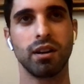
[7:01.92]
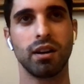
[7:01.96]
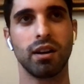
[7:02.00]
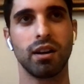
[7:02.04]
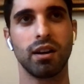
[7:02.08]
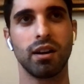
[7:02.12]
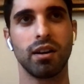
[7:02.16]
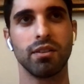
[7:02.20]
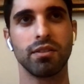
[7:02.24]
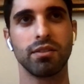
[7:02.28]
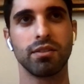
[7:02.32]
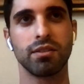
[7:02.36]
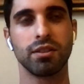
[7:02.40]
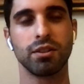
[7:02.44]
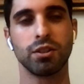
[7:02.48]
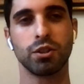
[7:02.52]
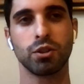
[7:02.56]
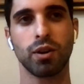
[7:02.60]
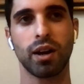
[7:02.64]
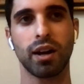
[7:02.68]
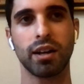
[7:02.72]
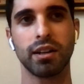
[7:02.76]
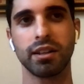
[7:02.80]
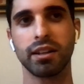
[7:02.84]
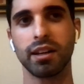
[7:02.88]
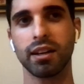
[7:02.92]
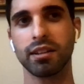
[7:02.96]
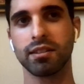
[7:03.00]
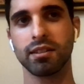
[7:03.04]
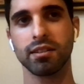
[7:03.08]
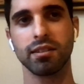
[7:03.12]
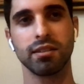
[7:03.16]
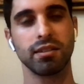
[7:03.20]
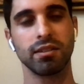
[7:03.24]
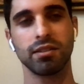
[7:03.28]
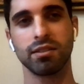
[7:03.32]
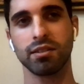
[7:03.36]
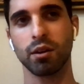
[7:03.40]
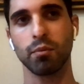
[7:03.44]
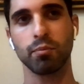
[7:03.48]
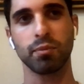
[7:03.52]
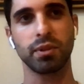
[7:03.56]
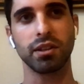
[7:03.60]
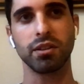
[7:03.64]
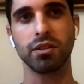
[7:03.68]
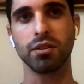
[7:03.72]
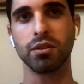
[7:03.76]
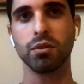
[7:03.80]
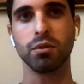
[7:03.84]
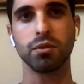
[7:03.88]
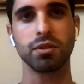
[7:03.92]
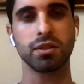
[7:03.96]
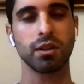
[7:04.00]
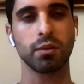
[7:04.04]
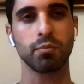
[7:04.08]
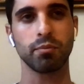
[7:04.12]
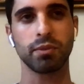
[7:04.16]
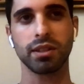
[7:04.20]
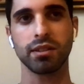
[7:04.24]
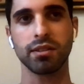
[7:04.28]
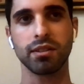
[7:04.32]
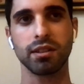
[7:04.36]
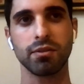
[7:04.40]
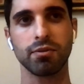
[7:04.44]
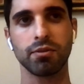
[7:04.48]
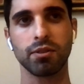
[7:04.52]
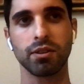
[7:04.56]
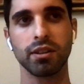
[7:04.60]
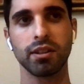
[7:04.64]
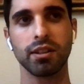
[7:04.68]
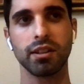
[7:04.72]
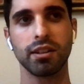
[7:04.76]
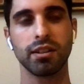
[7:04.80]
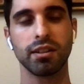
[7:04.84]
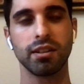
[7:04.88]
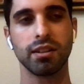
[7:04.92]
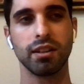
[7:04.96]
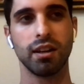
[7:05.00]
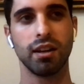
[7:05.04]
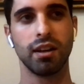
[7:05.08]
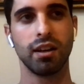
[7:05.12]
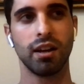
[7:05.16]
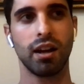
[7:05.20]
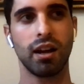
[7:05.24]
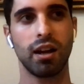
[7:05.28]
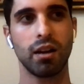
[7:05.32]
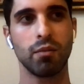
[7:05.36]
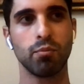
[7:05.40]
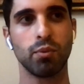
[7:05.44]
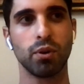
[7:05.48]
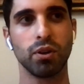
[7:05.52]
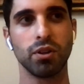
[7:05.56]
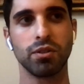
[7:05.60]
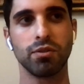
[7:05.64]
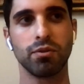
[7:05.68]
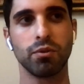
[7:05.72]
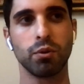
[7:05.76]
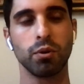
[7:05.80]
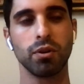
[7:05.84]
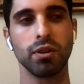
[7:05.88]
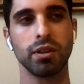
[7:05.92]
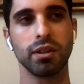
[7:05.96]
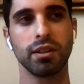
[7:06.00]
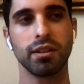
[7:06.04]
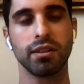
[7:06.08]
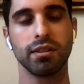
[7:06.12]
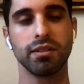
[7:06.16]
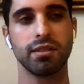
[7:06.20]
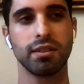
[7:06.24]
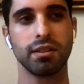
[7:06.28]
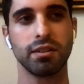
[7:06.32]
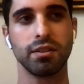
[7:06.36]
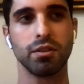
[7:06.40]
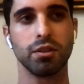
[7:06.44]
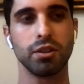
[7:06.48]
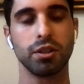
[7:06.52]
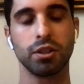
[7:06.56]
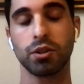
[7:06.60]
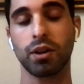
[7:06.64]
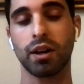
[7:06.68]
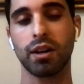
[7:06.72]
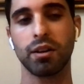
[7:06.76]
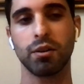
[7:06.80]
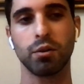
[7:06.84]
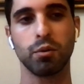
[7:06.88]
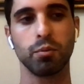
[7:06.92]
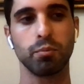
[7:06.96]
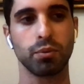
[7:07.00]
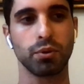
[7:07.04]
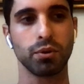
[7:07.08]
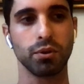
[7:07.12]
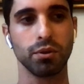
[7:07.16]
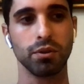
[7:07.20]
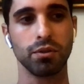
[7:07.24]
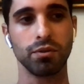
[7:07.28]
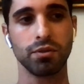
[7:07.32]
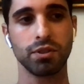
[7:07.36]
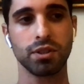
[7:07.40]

uh, to try to get something new, something different, and and push forward and continue to try to improve.